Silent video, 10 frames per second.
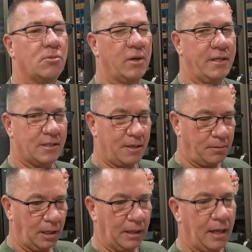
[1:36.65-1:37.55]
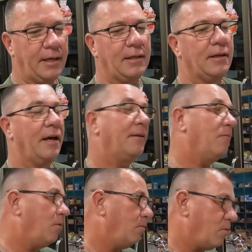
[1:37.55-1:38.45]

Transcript: We'll eat something light, and then we'll,